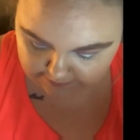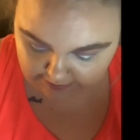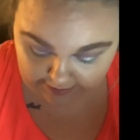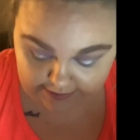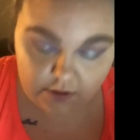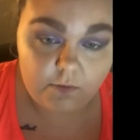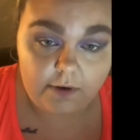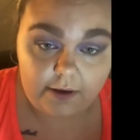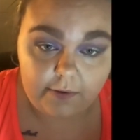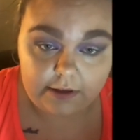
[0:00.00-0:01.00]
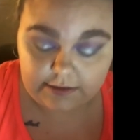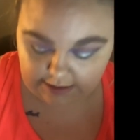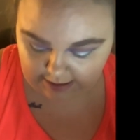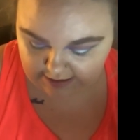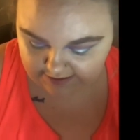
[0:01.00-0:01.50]
I didn't know where I was. Like
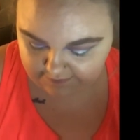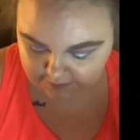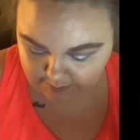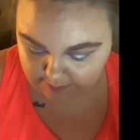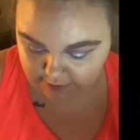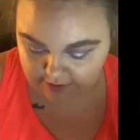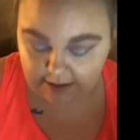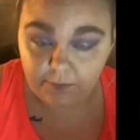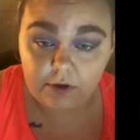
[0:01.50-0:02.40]
I didn't even remember that I was